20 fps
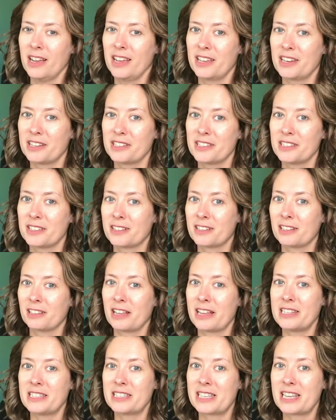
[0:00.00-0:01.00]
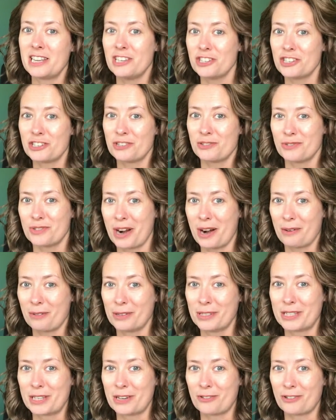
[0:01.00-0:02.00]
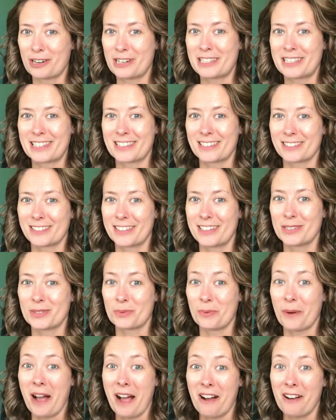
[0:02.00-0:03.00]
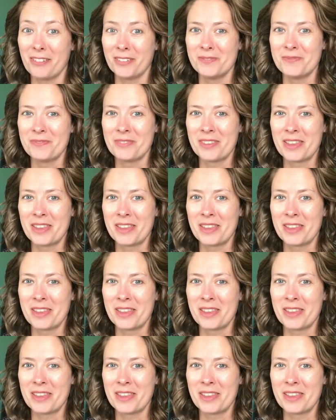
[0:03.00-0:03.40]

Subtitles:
in a clay skeet shoot that I was in recently as well.